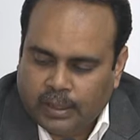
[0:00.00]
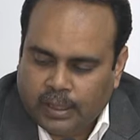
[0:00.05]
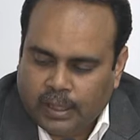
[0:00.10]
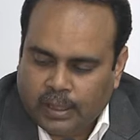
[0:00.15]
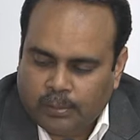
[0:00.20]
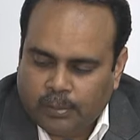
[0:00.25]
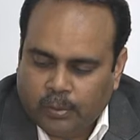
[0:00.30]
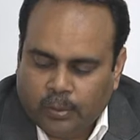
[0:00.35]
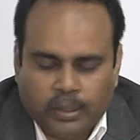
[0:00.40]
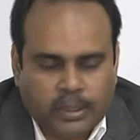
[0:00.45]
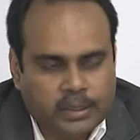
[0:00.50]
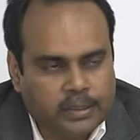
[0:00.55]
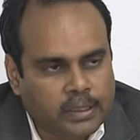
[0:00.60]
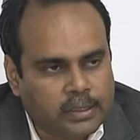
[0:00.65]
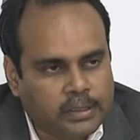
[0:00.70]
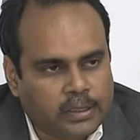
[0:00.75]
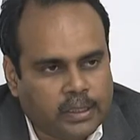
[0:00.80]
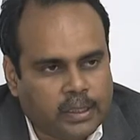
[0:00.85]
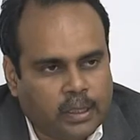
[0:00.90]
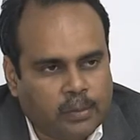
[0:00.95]
at polling
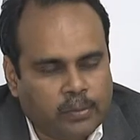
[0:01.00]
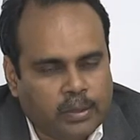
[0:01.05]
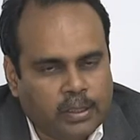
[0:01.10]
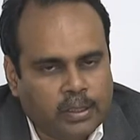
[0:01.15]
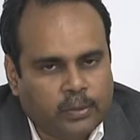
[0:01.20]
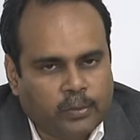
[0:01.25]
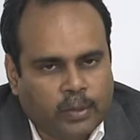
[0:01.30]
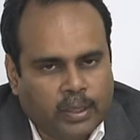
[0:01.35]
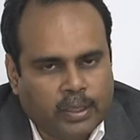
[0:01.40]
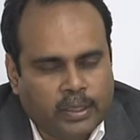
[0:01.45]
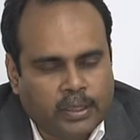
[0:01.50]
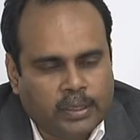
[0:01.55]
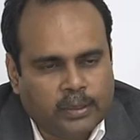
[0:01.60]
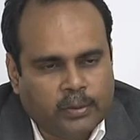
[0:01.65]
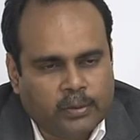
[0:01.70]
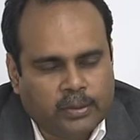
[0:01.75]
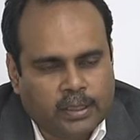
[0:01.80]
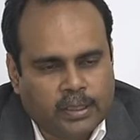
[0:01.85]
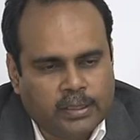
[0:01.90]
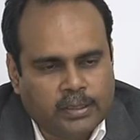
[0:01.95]
station number 20,
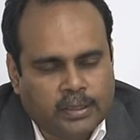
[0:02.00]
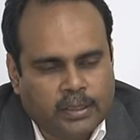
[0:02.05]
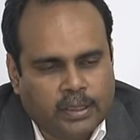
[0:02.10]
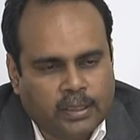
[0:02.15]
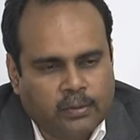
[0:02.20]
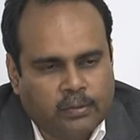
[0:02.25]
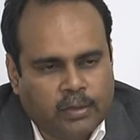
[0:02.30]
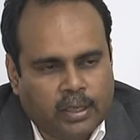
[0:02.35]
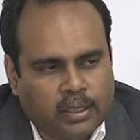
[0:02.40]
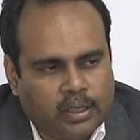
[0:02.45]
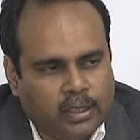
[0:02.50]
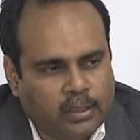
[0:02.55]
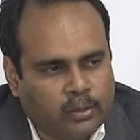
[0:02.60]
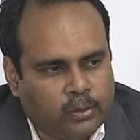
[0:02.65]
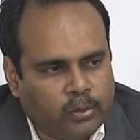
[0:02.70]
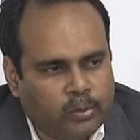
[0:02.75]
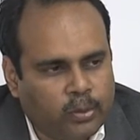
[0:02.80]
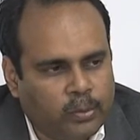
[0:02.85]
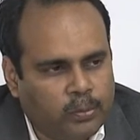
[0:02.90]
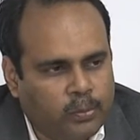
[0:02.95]
there was an incident where a
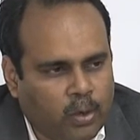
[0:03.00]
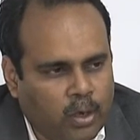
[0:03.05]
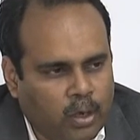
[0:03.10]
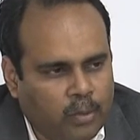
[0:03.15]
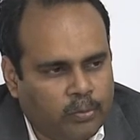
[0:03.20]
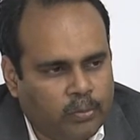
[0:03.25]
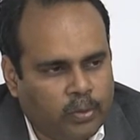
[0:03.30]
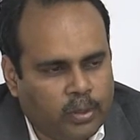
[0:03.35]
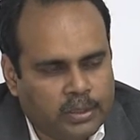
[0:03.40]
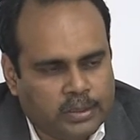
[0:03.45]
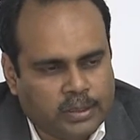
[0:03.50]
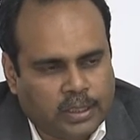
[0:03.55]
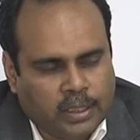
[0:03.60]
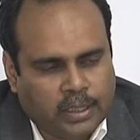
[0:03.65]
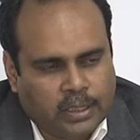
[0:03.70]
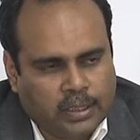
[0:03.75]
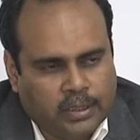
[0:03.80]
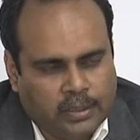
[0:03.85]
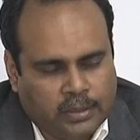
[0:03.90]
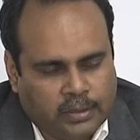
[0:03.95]
crude bomb was
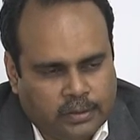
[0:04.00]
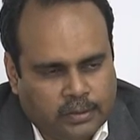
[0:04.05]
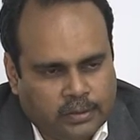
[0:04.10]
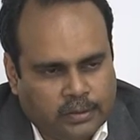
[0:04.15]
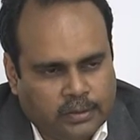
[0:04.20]
hurled.